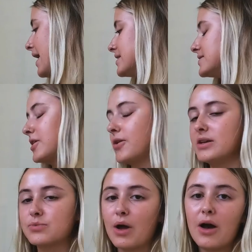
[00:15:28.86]
play suit
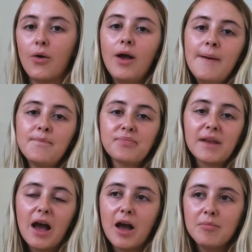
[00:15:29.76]
as well,
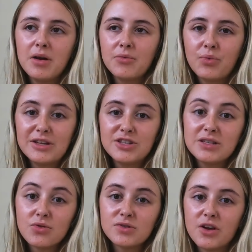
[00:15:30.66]
which
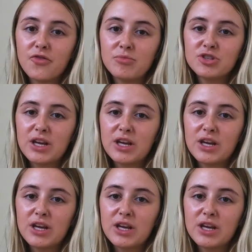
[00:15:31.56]
is also from